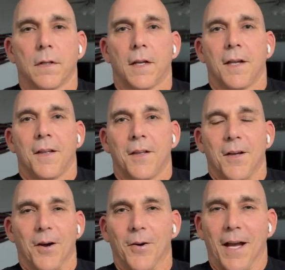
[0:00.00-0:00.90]
All right.
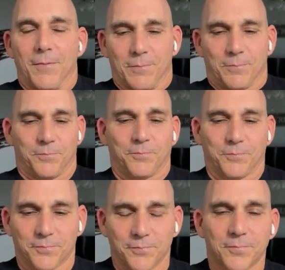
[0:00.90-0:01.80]

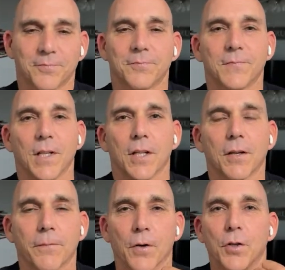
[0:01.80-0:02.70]
Looking for a new
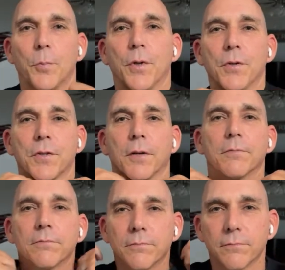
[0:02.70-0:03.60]
producer.
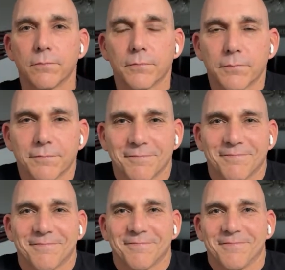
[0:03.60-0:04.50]

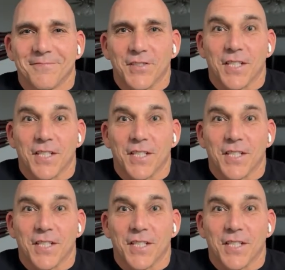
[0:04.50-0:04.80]
Just kidding.